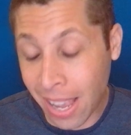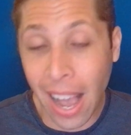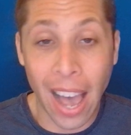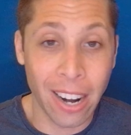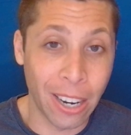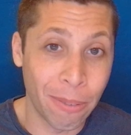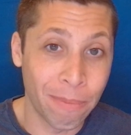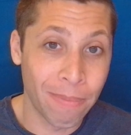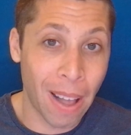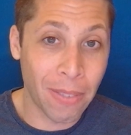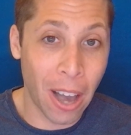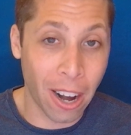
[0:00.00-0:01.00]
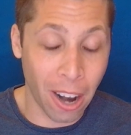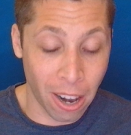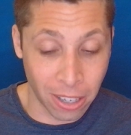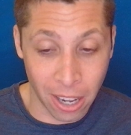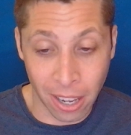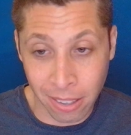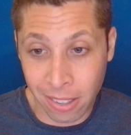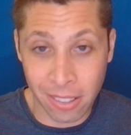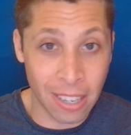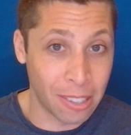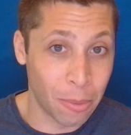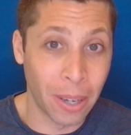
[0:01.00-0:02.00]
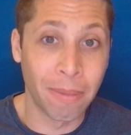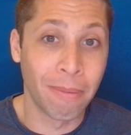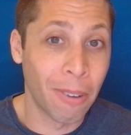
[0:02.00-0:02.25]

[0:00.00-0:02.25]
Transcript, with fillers: I don't know. I've gone on and on. This is an easy one.